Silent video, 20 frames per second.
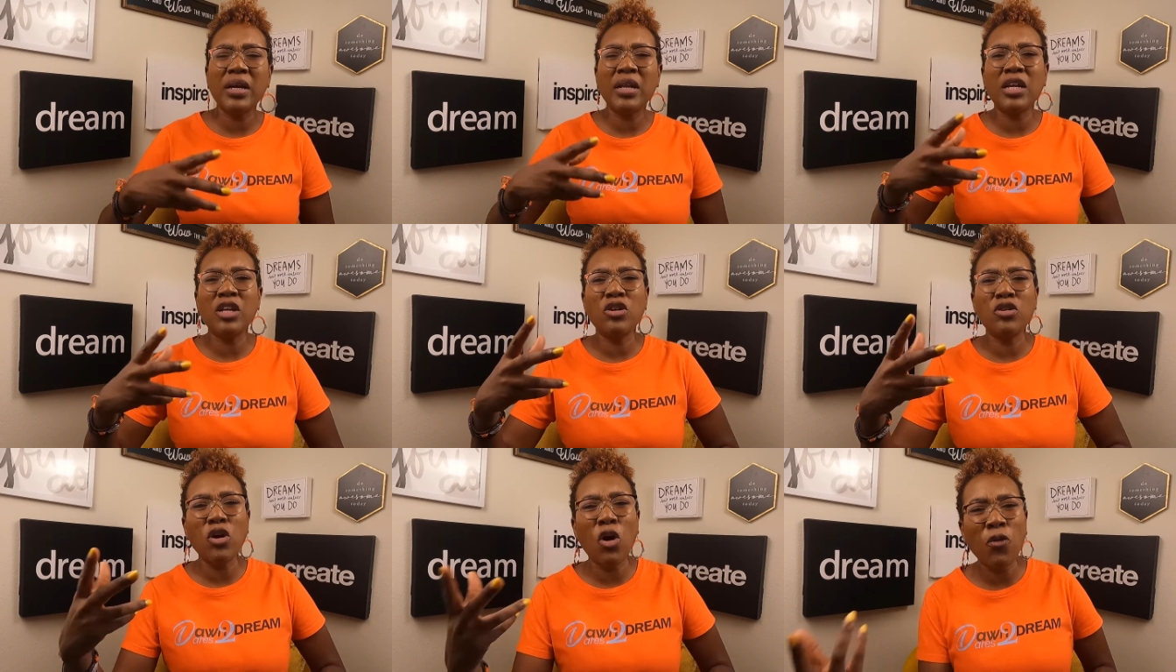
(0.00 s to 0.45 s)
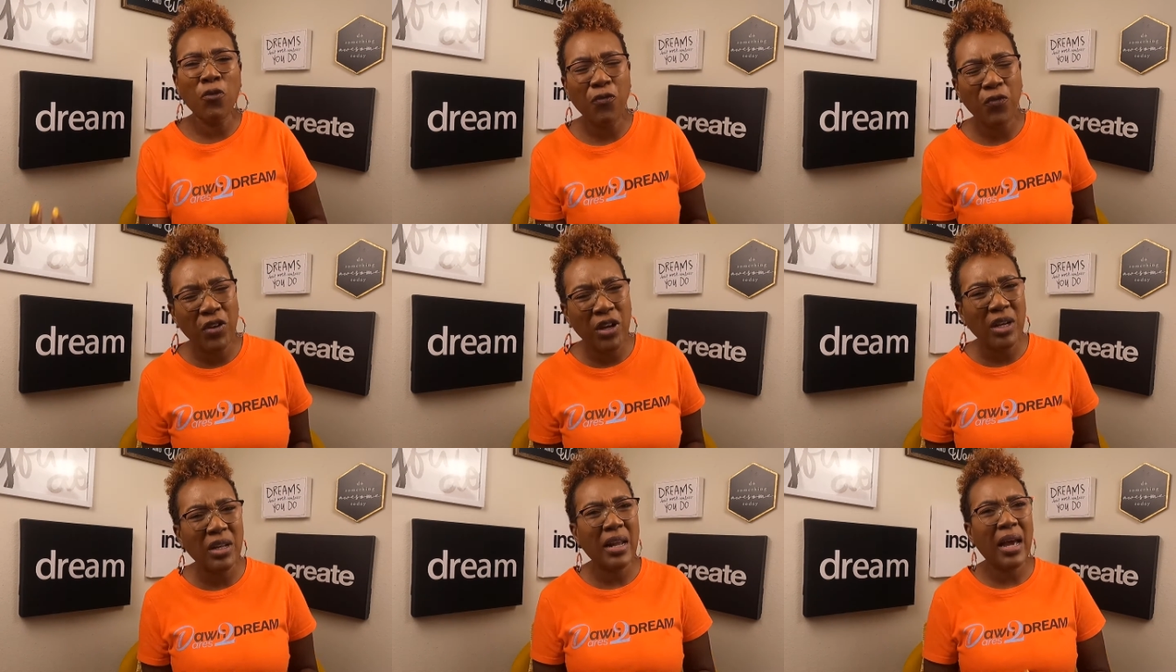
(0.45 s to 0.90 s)
and you don't
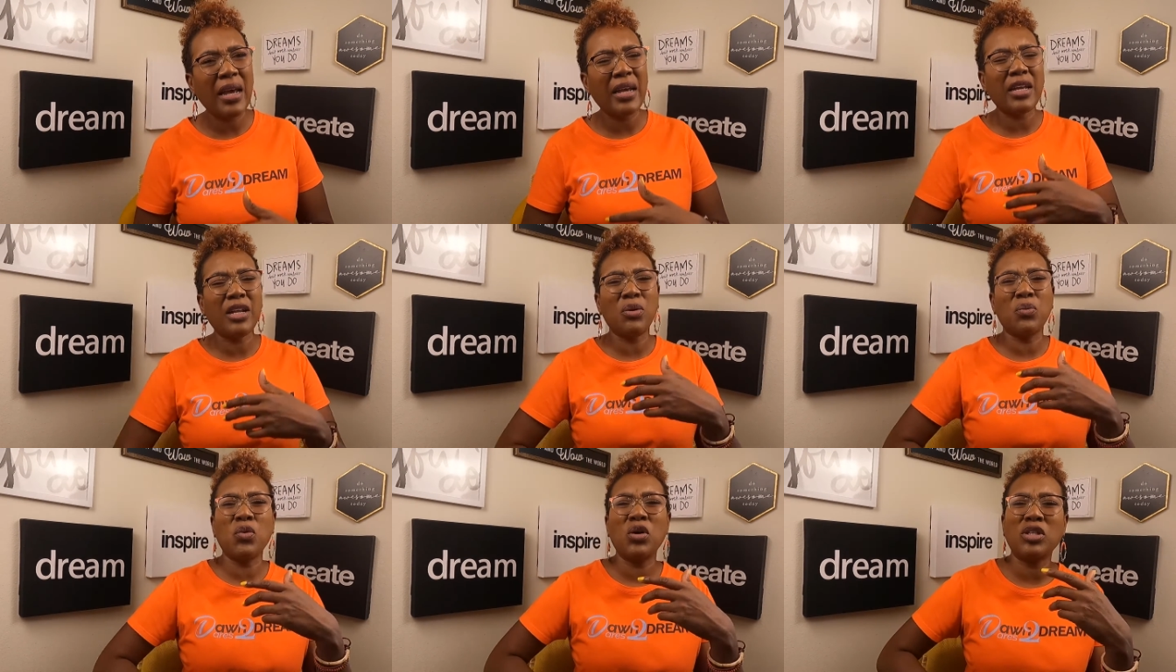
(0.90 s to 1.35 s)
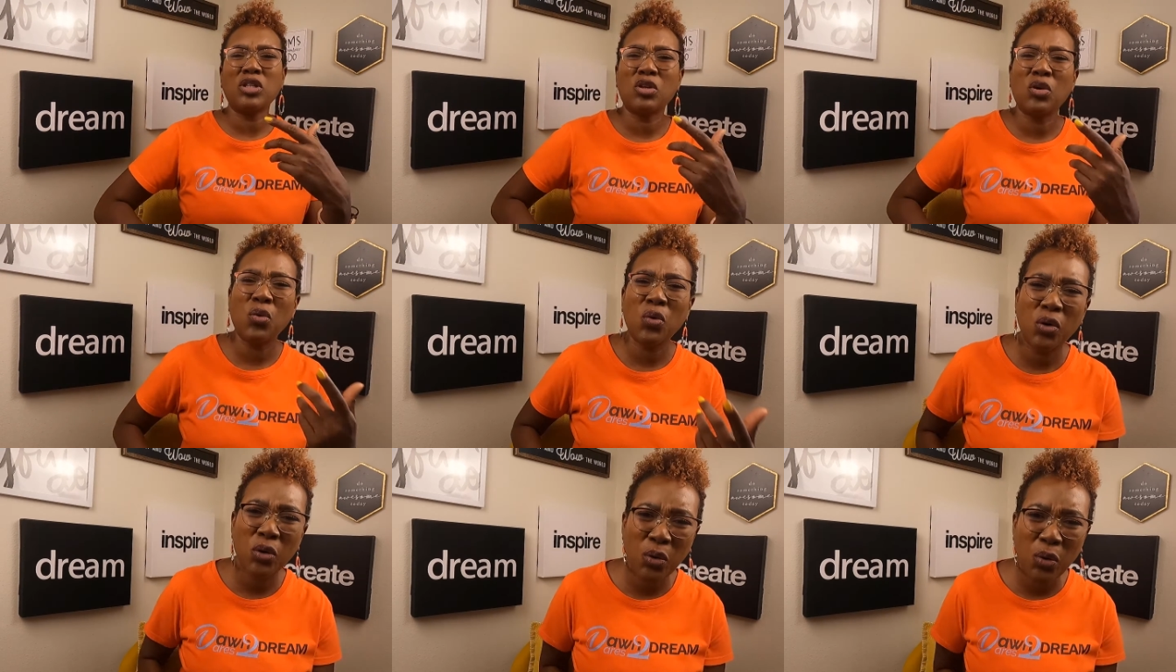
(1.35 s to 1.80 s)
feel like it and what's
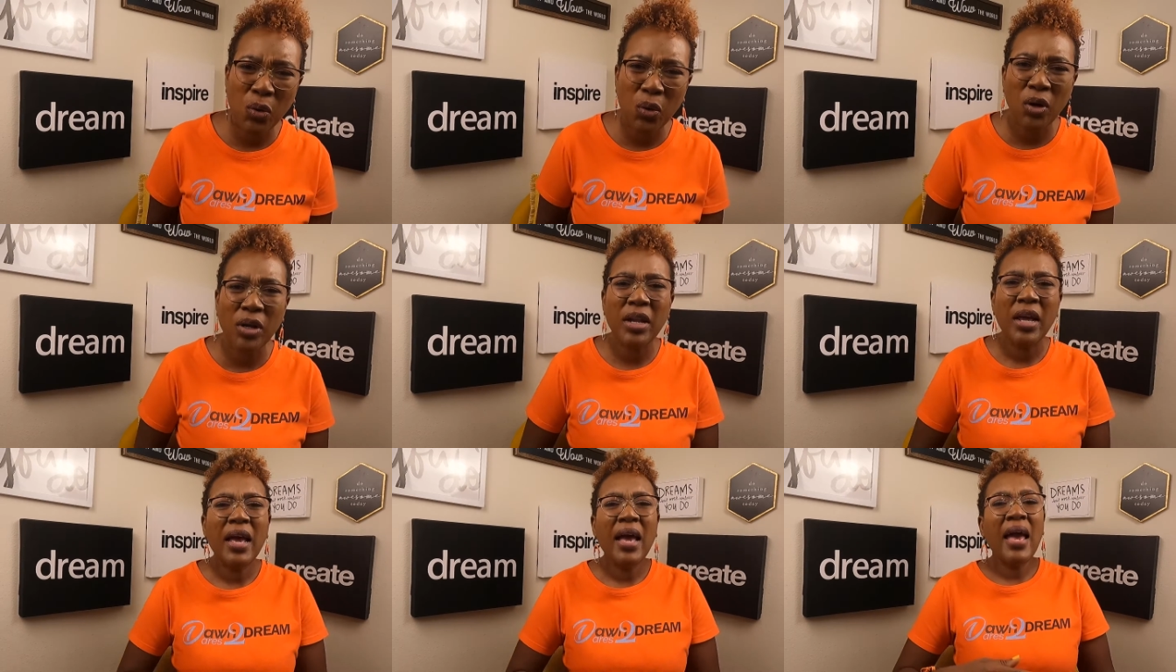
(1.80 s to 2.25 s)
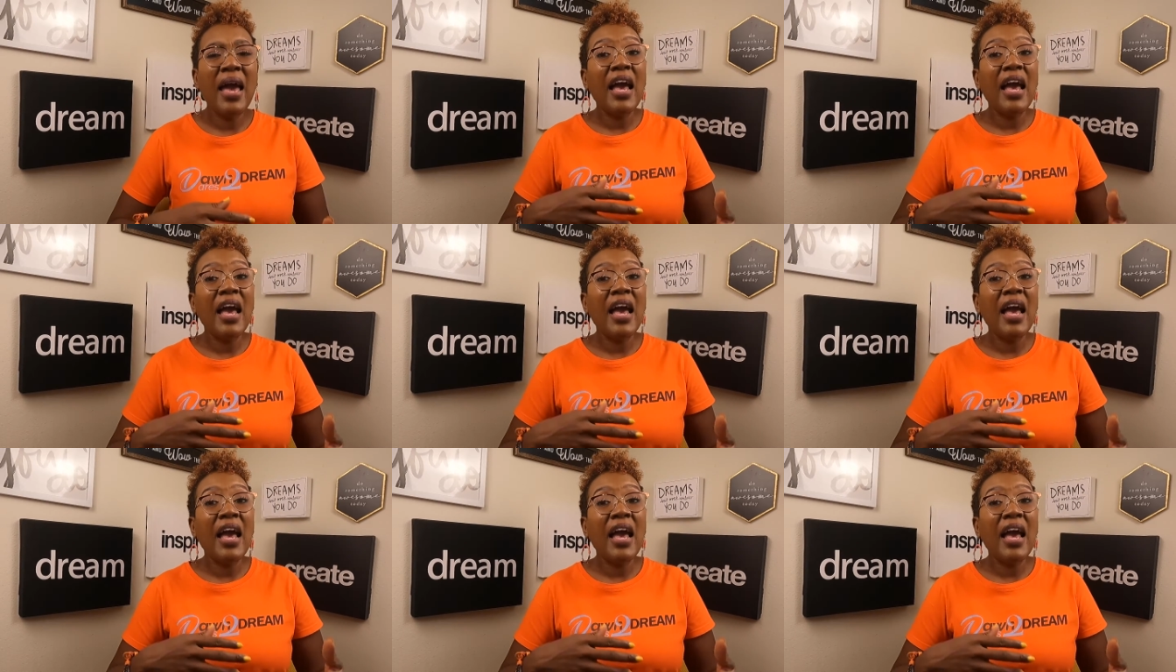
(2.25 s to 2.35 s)
going on.